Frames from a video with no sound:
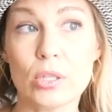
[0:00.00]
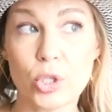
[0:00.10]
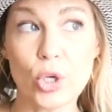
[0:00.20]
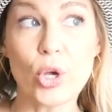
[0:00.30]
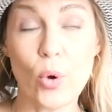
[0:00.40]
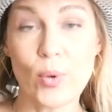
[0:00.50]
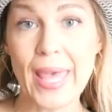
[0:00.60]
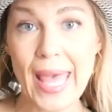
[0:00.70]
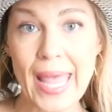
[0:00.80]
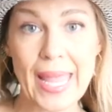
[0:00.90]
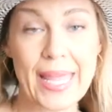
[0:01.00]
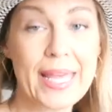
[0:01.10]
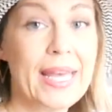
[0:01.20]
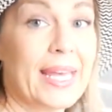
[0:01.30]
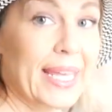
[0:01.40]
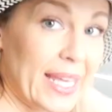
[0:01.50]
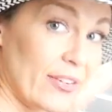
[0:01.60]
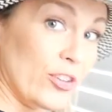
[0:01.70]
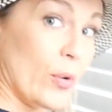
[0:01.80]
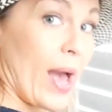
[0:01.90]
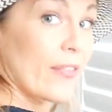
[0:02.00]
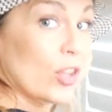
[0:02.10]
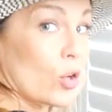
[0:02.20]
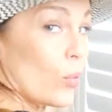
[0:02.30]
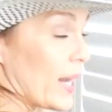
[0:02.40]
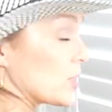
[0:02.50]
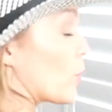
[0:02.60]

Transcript: look okay if you have the correct